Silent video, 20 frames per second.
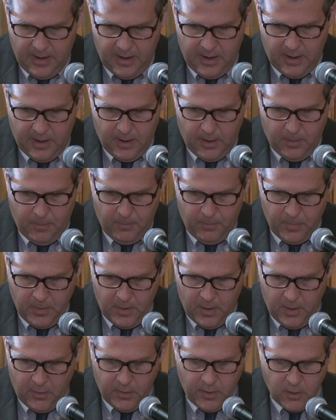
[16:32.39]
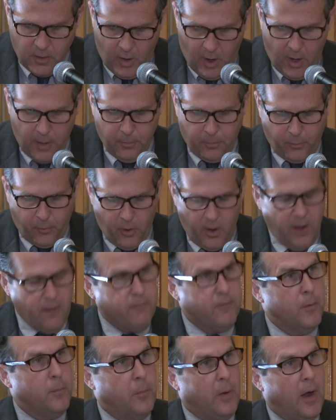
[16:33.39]
Um, the
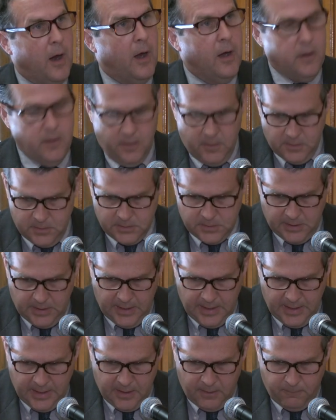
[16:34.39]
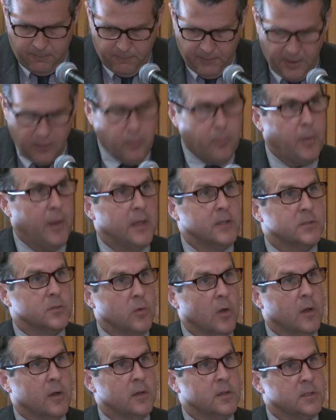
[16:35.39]
nonprofit partners and faith based
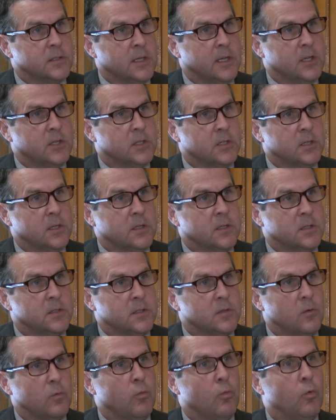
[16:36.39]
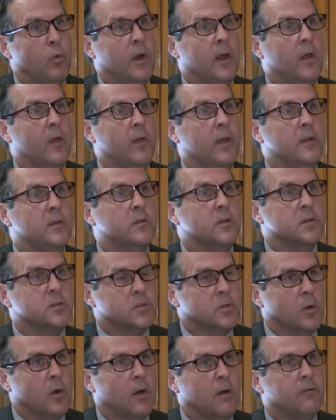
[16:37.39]
organizations really
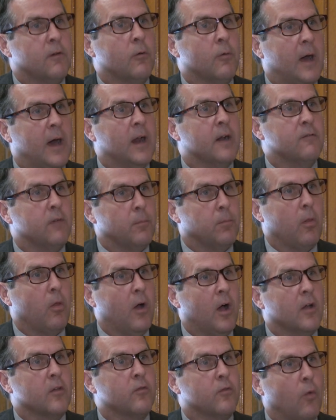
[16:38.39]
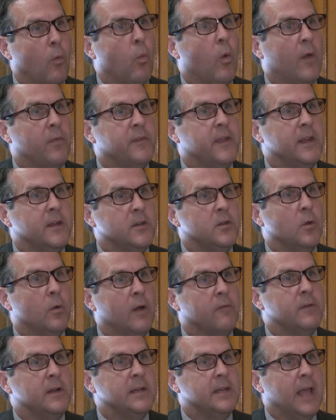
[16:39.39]
deserve a round of applause for what they do
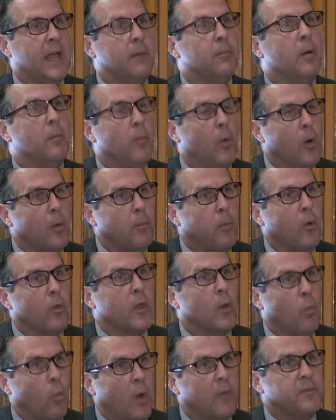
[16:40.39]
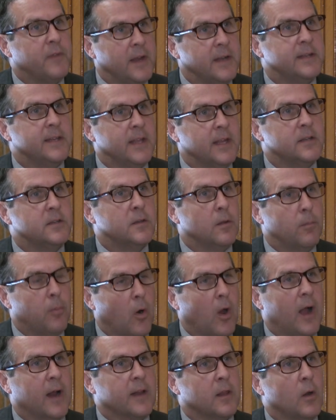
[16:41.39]
every day, but more importantly, what they did to
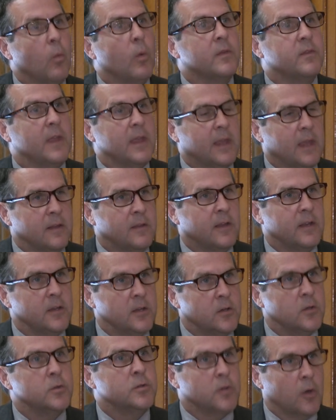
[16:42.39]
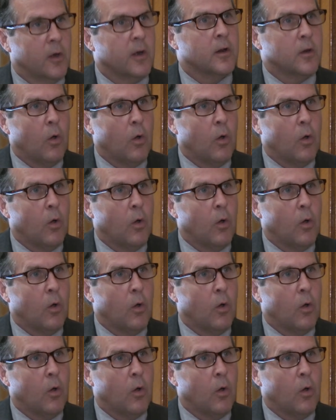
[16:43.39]
Brockton, what they continue to do during